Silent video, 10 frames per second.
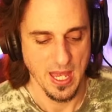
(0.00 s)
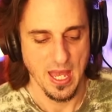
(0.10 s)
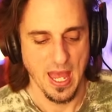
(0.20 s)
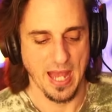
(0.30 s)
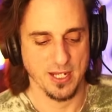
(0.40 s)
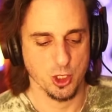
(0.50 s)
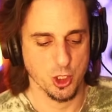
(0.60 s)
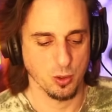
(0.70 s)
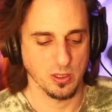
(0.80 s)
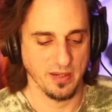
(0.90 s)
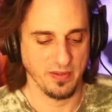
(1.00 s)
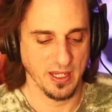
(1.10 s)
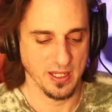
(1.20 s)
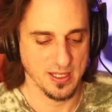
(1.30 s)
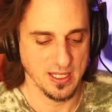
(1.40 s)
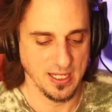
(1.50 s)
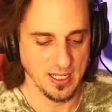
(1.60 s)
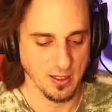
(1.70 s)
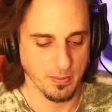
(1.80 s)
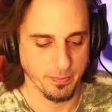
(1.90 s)
and Giulivia
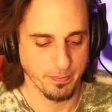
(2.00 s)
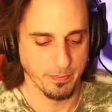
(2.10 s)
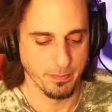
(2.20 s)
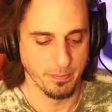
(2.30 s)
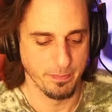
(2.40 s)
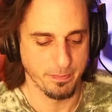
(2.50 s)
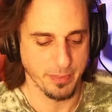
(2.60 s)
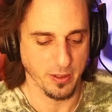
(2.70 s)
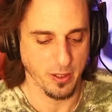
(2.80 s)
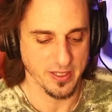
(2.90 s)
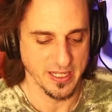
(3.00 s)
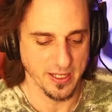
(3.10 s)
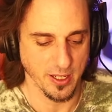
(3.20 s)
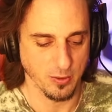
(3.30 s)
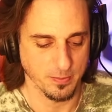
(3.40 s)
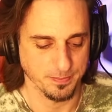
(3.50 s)
di Berardino,